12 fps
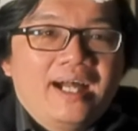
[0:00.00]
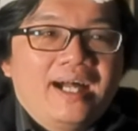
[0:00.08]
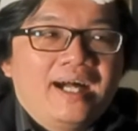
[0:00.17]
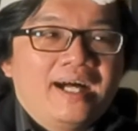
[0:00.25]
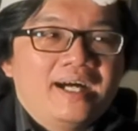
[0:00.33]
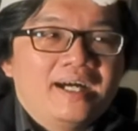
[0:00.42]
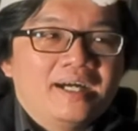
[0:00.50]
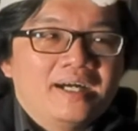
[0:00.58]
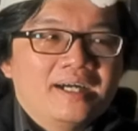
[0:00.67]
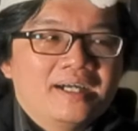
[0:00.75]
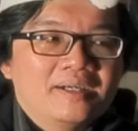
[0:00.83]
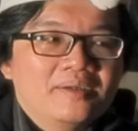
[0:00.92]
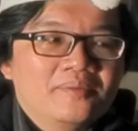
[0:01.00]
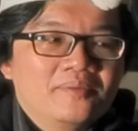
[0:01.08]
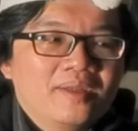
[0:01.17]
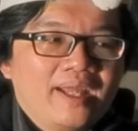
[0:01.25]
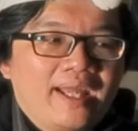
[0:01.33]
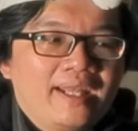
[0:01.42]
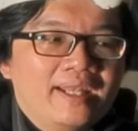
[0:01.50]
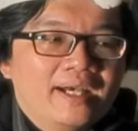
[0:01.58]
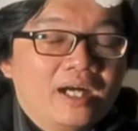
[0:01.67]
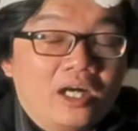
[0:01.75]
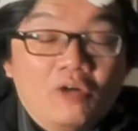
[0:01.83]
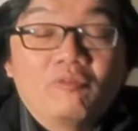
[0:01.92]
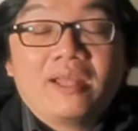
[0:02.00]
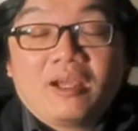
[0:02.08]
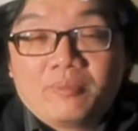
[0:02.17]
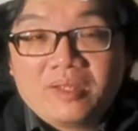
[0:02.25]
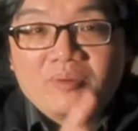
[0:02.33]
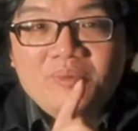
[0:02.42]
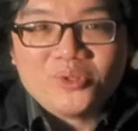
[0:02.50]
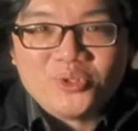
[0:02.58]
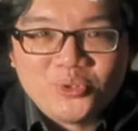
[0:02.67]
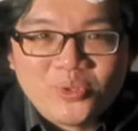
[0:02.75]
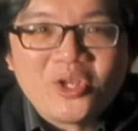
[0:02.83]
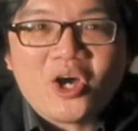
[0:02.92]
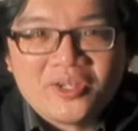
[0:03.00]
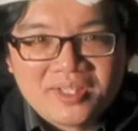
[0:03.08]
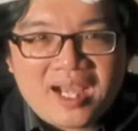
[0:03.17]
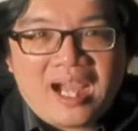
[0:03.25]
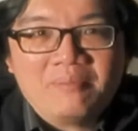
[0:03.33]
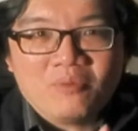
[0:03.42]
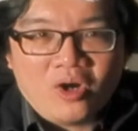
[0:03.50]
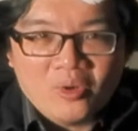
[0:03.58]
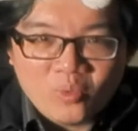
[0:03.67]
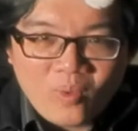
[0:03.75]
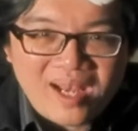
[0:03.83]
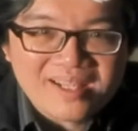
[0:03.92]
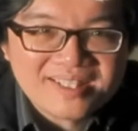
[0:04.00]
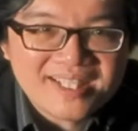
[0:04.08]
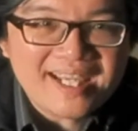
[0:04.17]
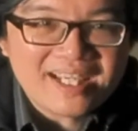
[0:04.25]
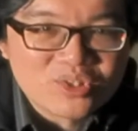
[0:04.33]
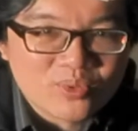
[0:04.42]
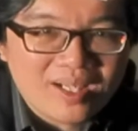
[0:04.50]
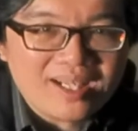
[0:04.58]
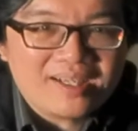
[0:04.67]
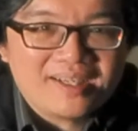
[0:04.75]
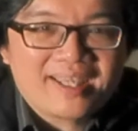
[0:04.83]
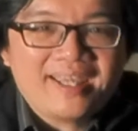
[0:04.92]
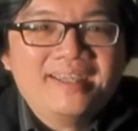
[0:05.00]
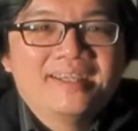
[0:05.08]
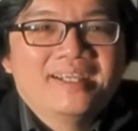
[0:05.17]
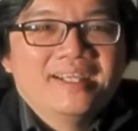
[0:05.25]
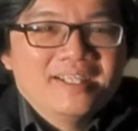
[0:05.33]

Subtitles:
And hopefully I'll be able to do it on time on Wednesday as well, okay?